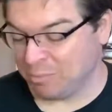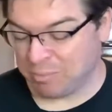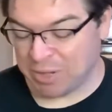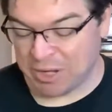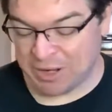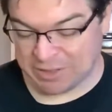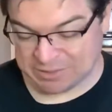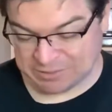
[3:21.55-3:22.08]

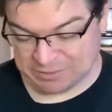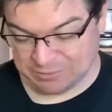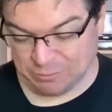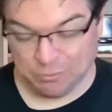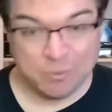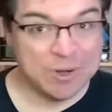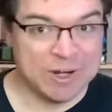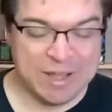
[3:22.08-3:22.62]
boxed
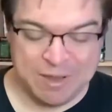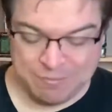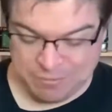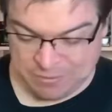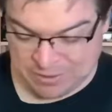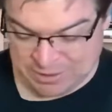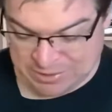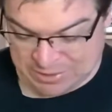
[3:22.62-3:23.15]

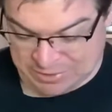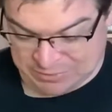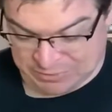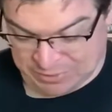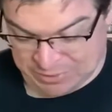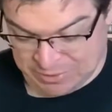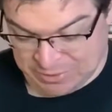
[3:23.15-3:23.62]
whatever it is.